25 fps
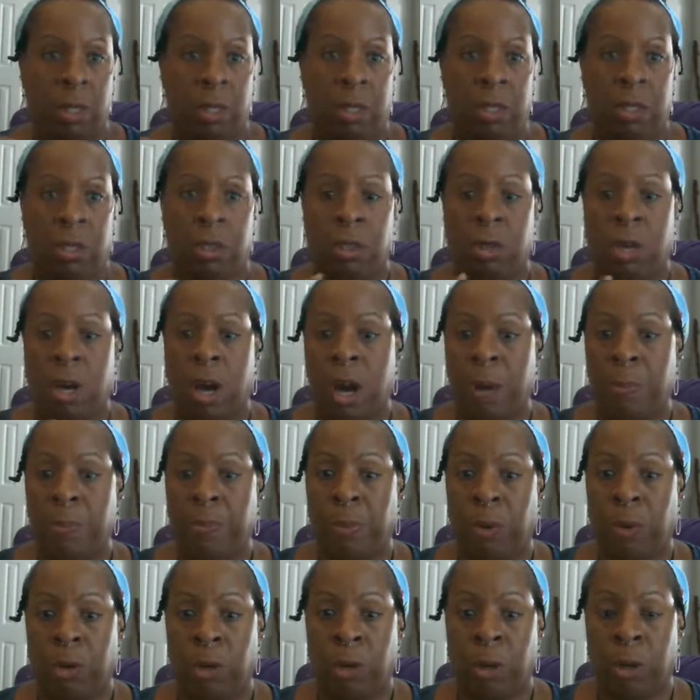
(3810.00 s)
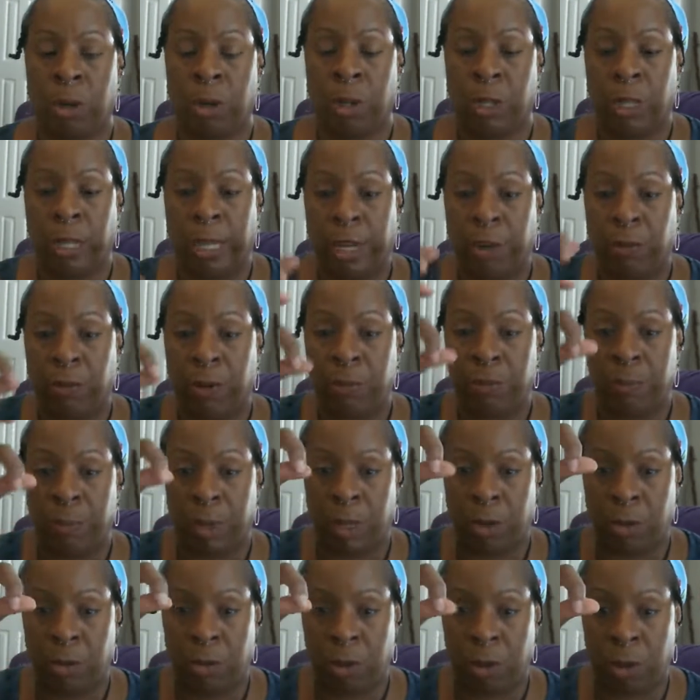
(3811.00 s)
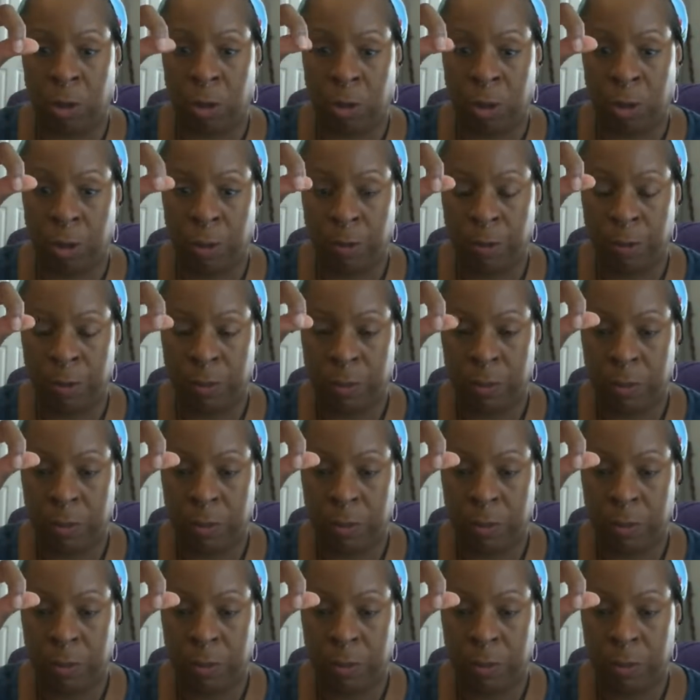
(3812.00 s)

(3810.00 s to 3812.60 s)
your copper liquid mineral.